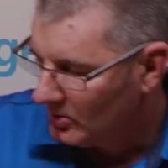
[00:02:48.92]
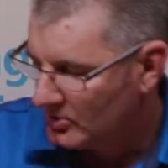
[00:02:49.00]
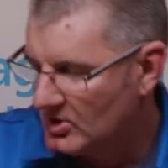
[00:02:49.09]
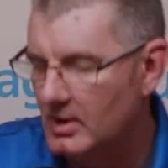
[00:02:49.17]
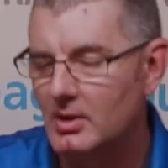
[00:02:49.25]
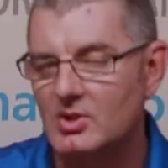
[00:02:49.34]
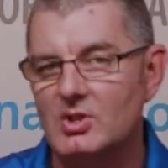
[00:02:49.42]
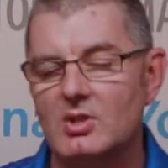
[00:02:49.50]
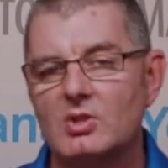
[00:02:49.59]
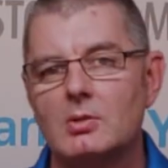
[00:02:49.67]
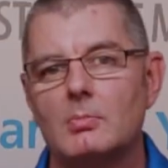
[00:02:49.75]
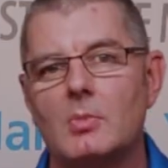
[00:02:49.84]
You'll see the
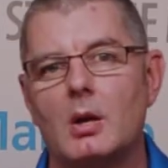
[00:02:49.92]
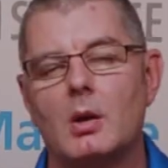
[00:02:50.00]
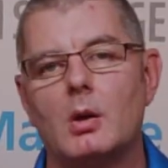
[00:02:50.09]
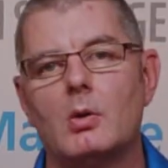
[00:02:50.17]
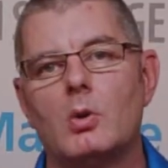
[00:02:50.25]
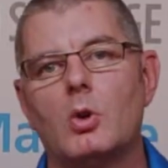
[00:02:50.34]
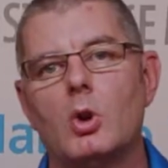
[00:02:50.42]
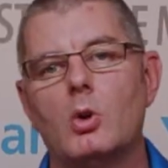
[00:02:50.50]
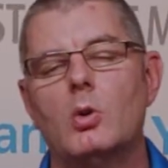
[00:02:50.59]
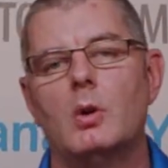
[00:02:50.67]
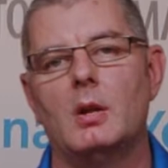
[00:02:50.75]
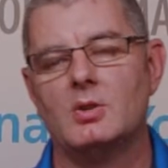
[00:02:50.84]
system now
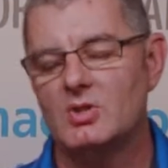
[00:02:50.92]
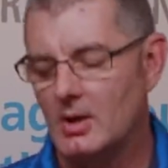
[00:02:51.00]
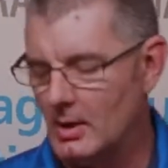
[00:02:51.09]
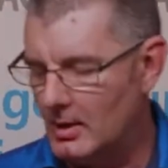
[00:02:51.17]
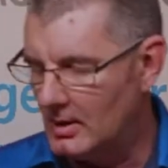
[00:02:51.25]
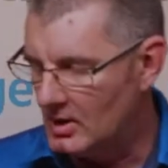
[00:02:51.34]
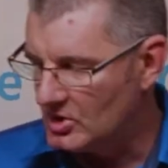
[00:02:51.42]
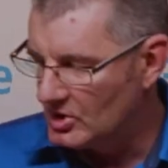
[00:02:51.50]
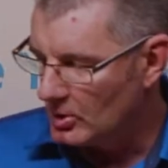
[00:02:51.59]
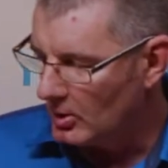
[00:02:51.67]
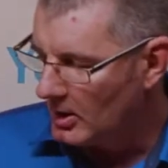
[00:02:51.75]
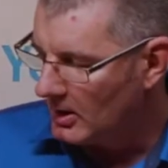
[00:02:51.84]
go and say that
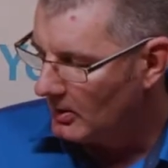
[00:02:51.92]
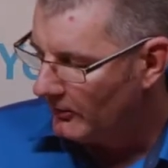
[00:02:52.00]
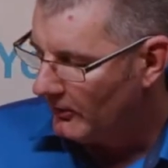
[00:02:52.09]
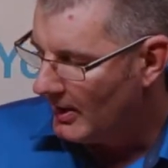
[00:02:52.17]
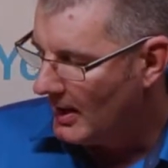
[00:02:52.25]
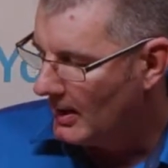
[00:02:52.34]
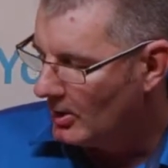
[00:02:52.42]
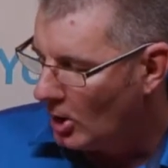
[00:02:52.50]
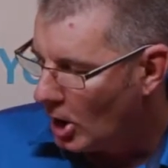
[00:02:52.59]
it's turning the fan